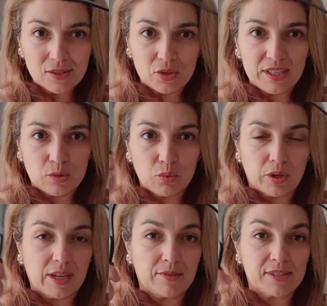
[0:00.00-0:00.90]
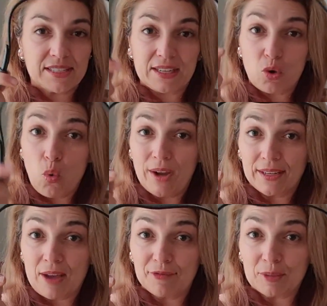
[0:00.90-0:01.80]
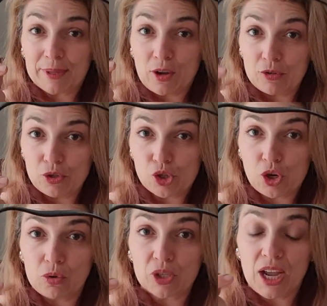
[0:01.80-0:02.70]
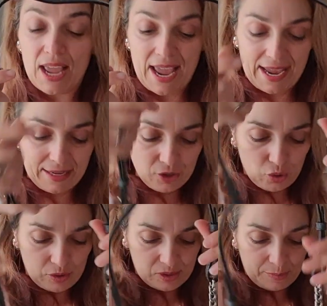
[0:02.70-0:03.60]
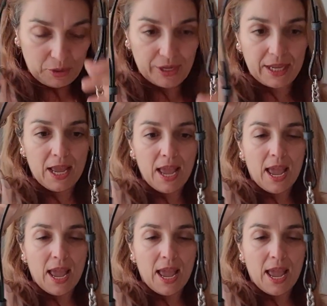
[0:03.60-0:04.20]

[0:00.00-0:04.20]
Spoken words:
so this would sit quite comfortably on your shoulder and crossbody,